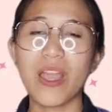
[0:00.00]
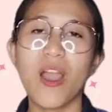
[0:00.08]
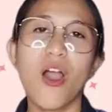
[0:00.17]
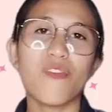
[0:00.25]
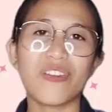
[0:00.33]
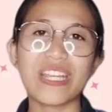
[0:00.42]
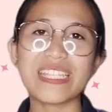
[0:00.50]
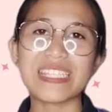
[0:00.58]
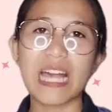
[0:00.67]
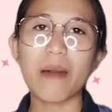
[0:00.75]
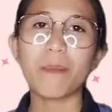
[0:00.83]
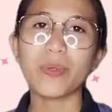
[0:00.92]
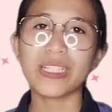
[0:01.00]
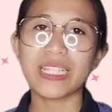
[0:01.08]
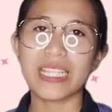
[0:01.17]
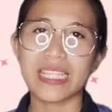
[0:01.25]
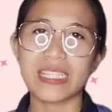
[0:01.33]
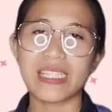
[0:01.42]
For example
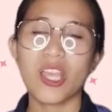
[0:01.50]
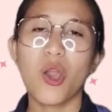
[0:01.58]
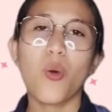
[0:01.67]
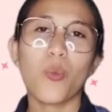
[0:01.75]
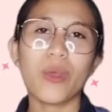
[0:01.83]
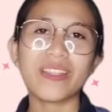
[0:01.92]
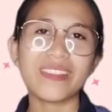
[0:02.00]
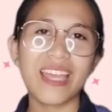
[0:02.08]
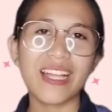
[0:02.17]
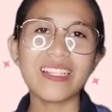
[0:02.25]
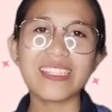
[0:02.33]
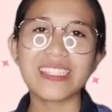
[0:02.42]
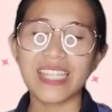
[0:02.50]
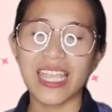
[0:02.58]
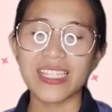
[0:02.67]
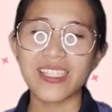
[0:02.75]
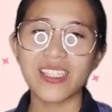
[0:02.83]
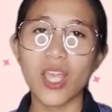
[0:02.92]
is when Dell
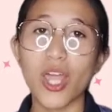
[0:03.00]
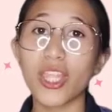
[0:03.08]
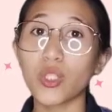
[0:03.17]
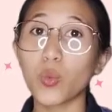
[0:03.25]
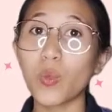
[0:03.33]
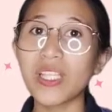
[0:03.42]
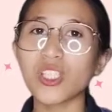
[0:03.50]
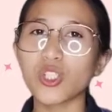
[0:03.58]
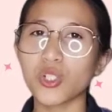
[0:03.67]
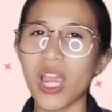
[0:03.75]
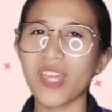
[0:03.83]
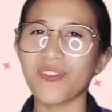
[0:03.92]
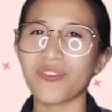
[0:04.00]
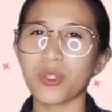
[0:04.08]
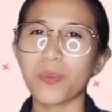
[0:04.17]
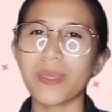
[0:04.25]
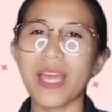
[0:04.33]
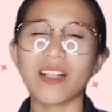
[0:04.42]
states that we strive to
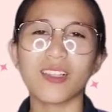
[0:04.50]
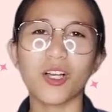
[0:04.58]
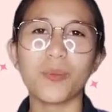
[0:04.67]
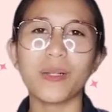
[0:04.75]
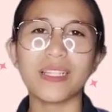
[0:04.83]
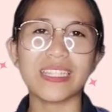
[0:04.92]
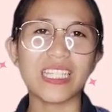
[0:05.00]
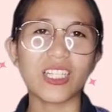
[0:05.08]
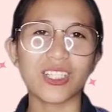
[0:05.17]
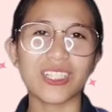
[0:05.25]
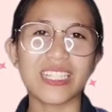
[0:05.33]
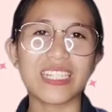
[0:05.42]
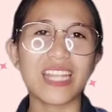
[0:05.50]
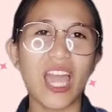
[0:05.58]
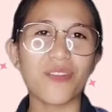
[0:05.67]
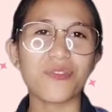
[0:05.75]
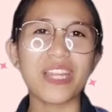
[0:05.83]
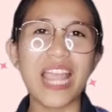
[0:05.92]
be a global leader in
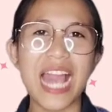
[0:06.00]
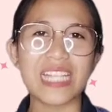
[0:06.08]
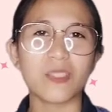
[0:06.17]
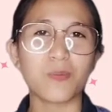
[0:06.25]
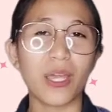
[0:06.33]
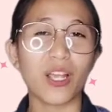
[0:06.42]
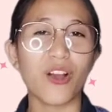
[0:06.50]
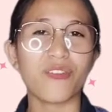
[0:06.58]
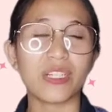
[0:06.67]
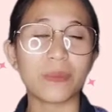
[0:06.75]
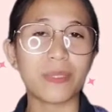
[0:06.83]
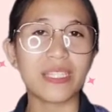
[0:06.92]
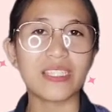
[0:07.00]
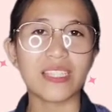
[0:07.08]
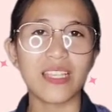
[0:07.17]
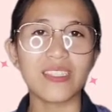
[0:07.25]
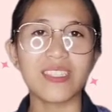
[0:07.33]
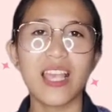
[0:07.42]
every aspect of our
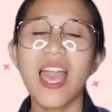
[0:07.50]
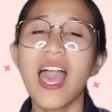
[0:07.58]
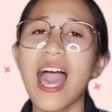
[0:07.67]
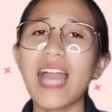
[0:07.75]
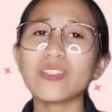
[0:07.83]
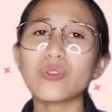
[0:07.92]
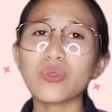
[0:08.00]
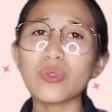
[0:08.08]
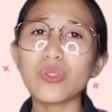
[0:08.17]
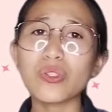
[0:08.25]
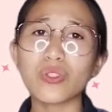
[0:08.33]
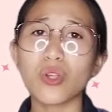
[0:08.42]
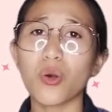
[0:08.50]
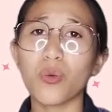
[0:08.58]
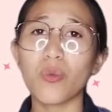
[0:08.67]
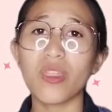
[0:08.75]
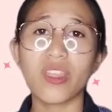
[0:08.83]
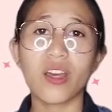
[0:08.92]
business and to do so
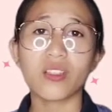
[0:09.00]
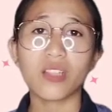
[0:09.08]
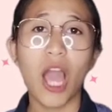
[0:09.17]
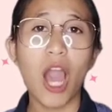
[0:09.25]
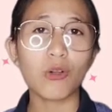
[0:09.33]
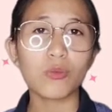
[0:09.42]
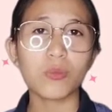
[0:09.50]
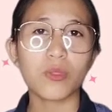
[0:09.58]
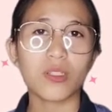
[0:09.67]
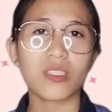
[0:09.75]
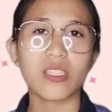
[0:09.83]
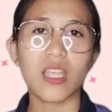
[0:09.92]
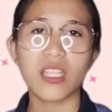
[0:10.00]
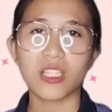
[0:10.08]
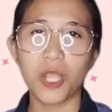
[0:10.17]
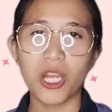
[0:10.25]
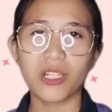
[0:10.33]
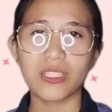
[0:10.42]
without utmost
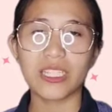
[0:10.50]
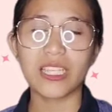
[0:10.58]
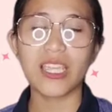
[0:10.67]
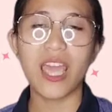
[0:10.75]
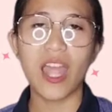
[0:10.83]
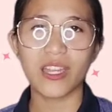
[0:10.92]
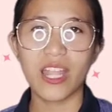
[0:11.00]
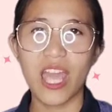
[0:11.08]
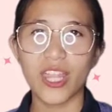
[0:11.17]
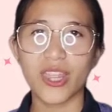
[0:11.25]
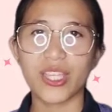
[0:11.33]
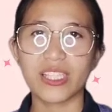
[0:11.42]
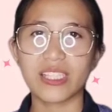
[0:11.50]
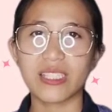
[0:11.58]
integrity and ethics.